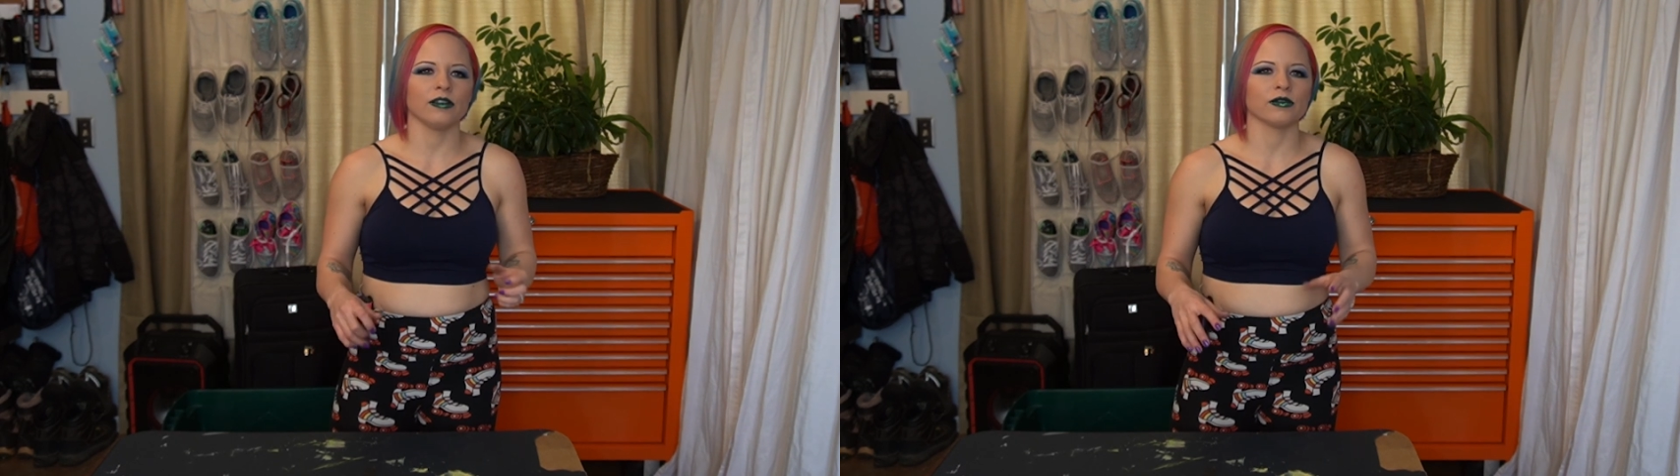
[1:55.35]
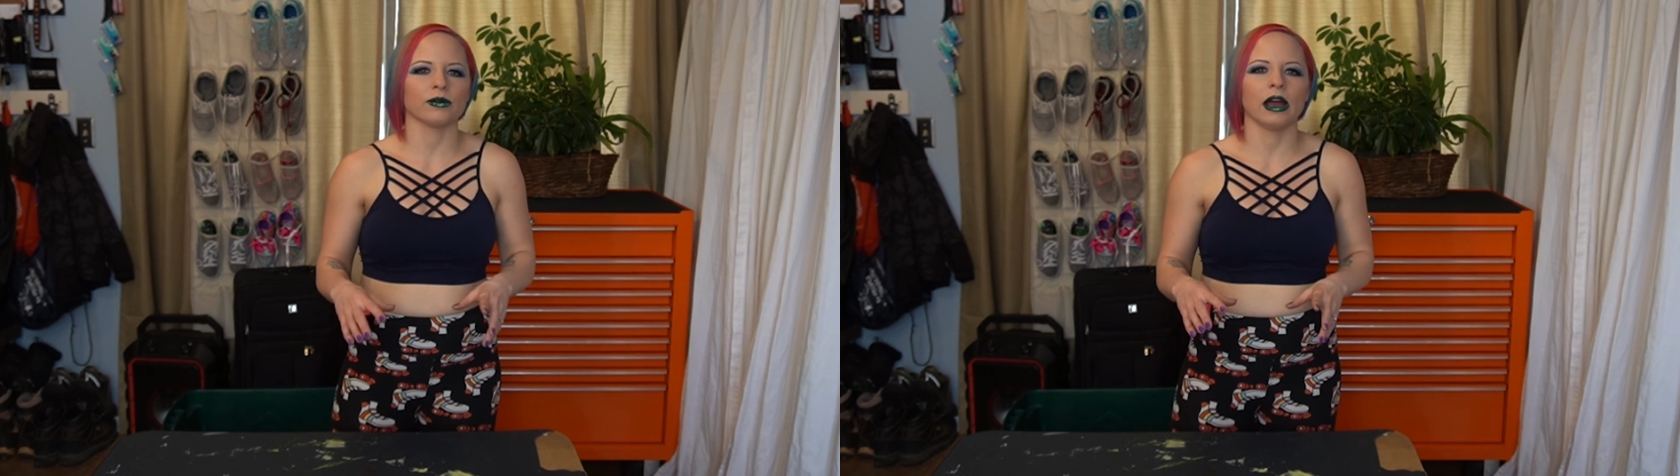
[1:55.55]

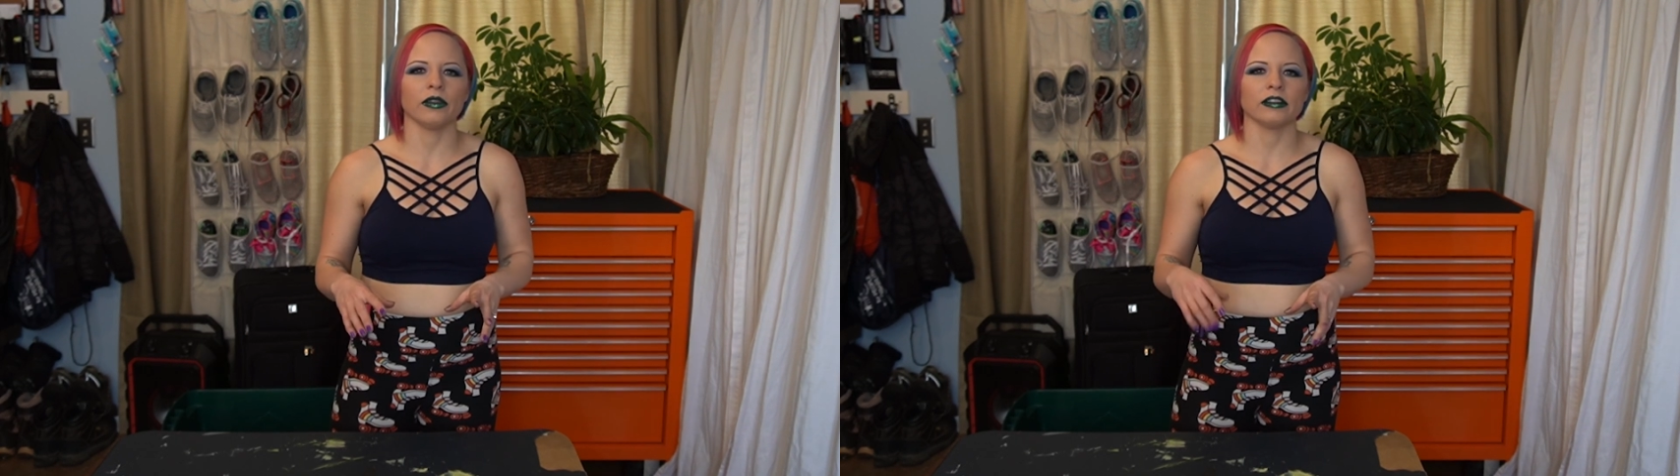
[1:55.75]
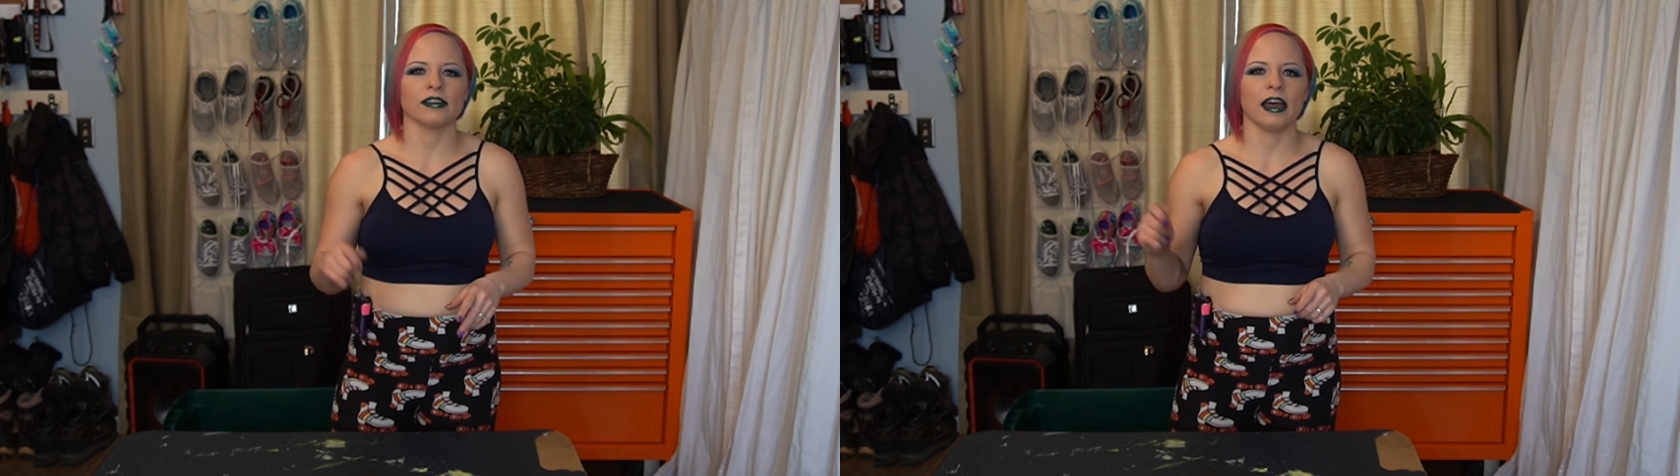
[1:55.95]

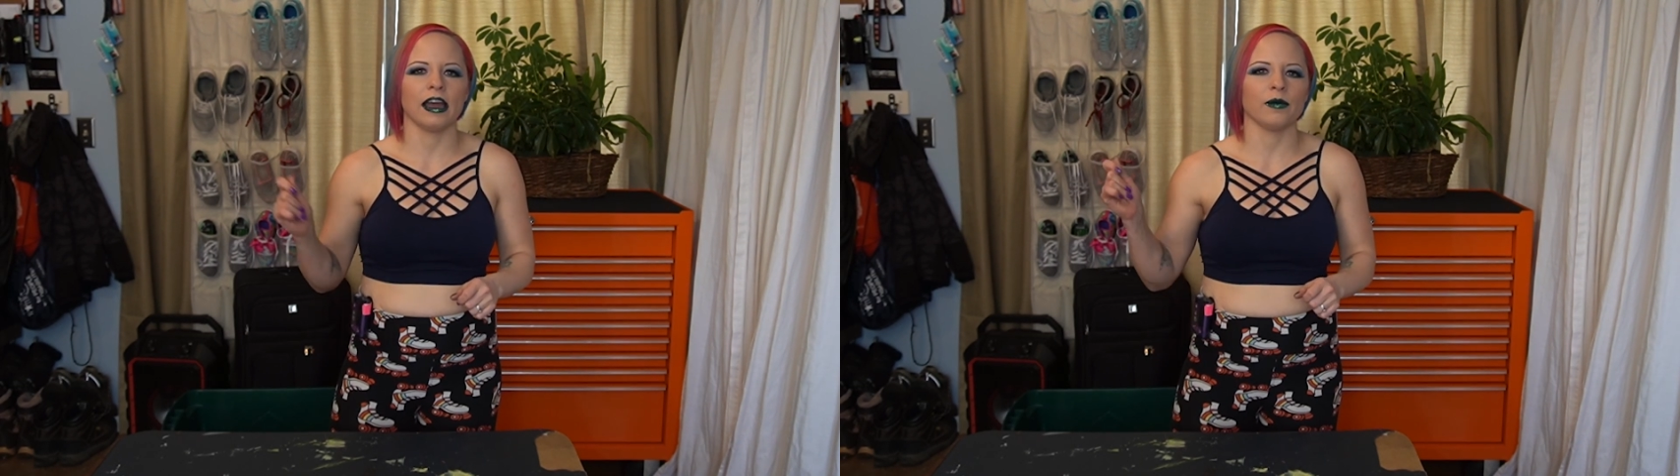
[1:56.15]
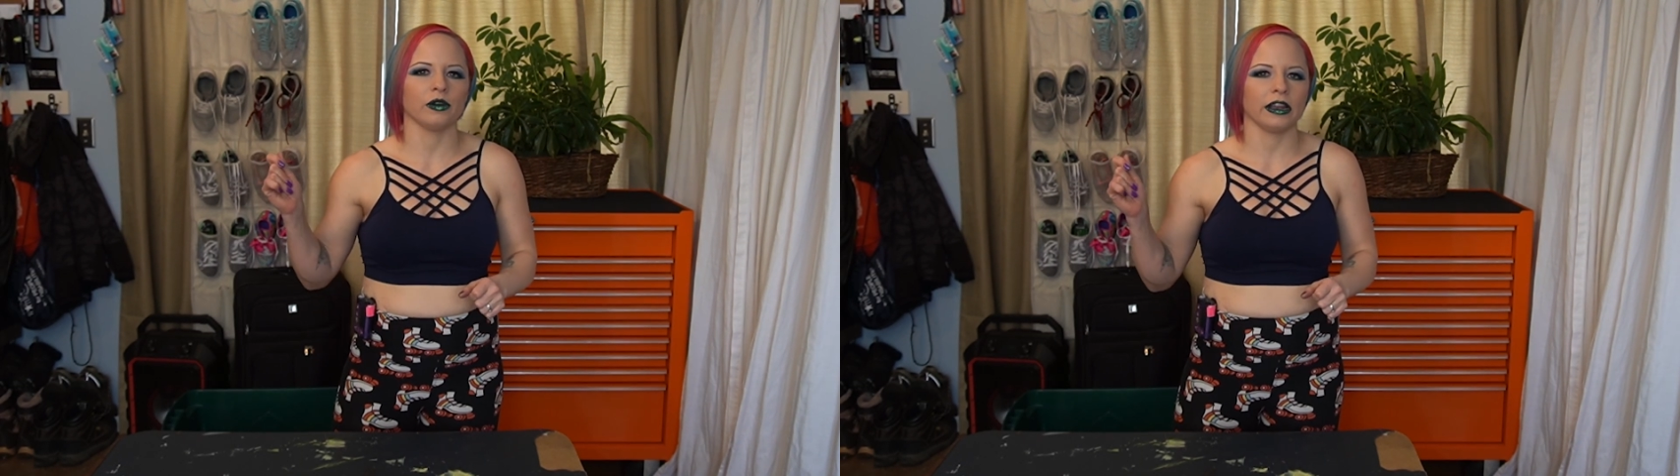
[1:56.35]
around the
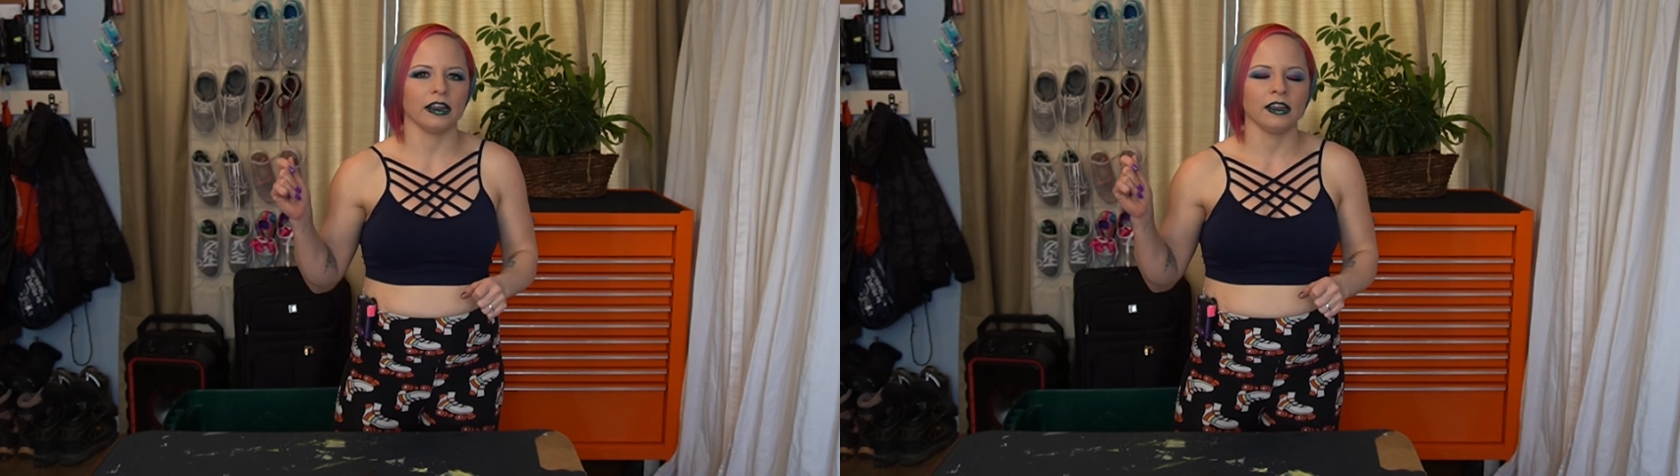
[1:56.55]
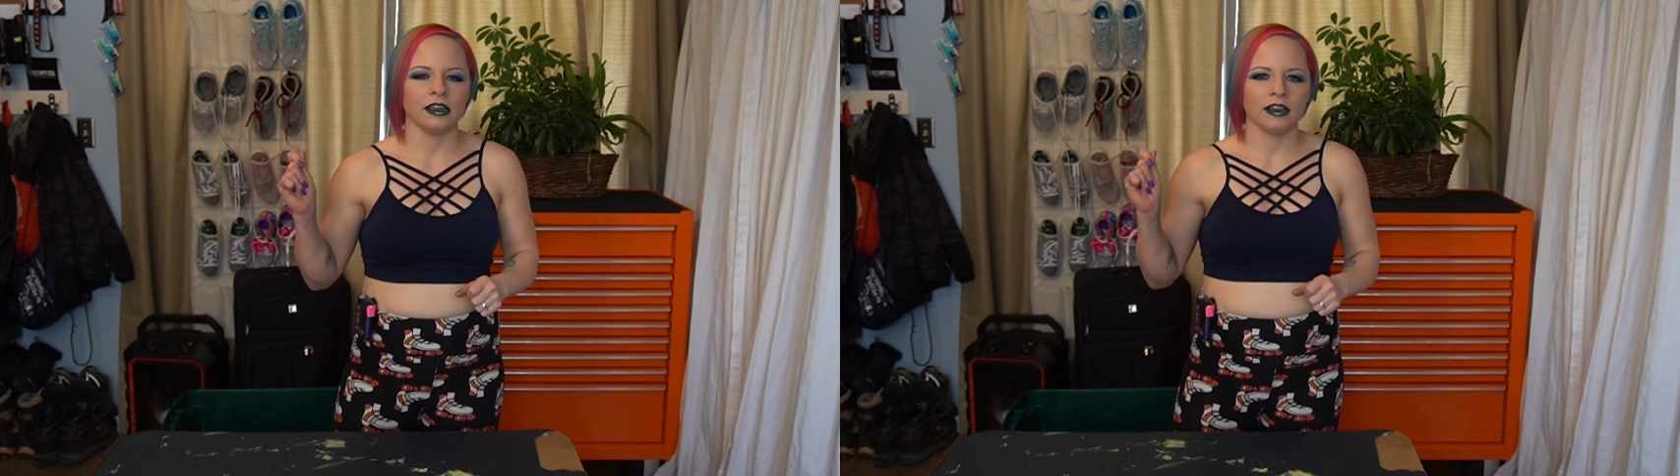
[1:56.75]
time when